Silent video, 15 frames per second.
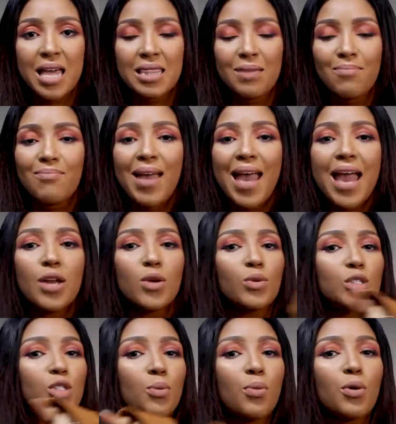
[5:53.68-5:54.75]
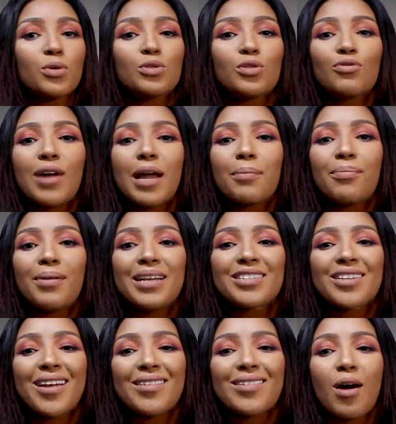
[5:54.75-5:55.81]
The man was supposed to find
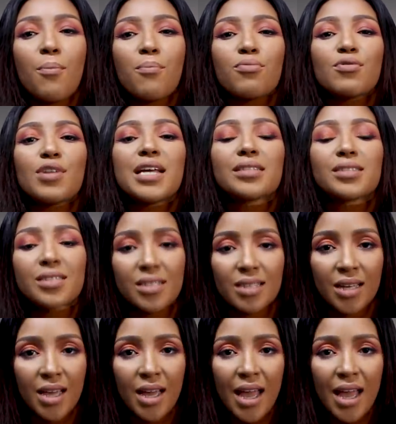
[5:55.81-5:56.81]
pleasure in our breast,